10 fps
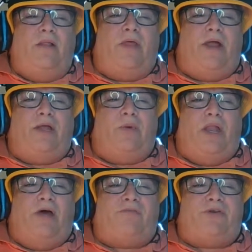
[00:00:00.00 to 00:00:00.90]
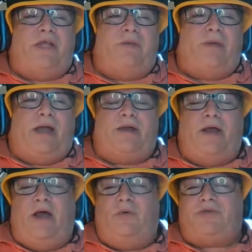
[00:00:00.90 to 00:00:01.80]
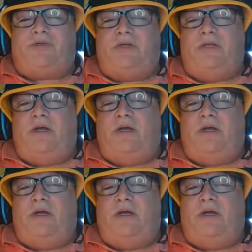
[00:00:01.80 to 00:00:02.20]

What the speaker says: that he would have left the team back in Iowa City.